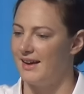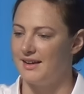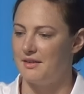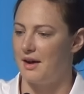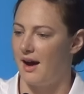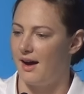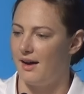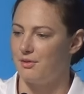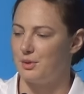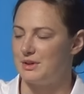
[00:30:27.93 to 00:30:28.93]

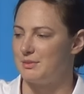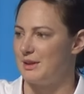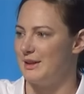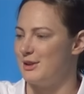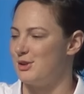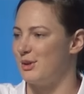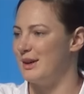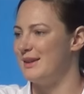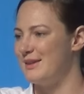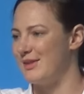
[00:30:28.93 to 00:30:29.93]
I've always really
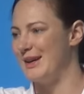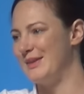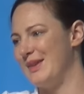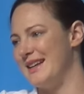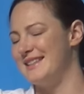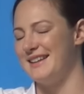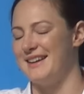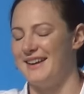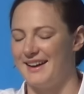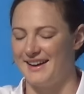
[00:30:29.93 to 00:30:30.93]
enjoyed
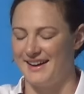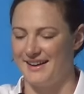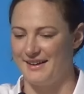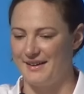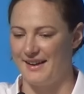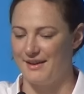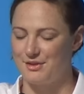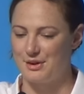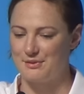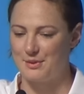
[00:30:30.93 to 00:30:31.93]
racing
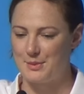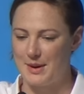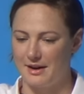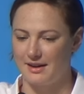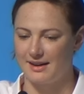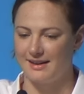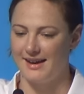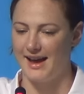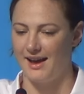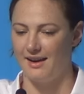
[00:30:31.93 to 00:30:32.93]
everyone from America,
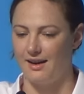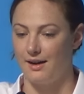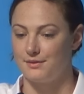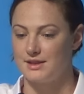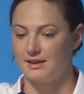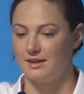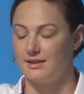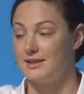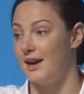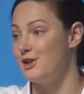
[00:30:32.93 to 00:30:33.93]
and after
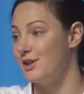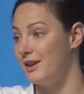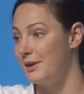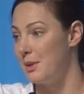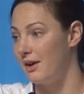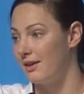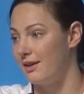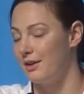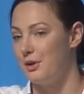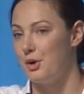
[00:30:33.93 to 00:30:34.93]
staging in
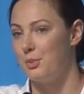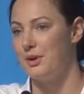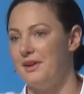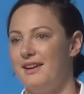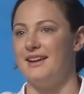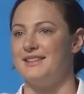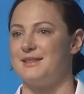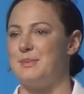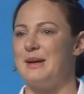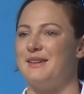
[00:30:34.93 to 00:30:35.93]
America and Auburn,
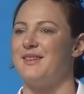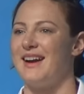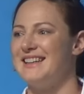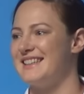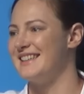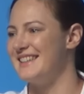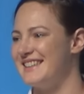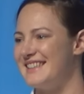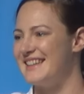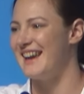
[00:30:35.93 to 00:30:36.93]
it's been great to
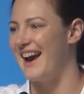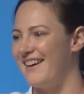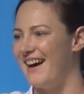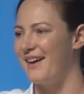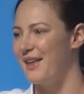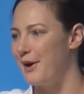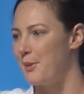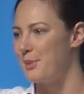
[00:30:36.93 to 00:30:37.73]
see how they